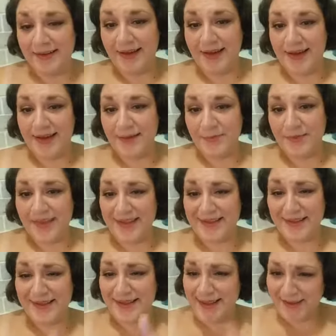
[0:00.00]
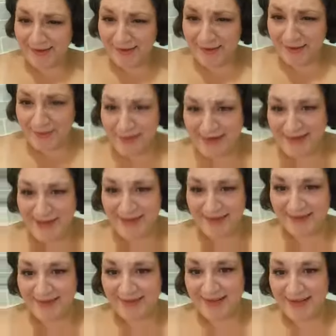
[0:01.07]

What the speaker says: But that's a good question.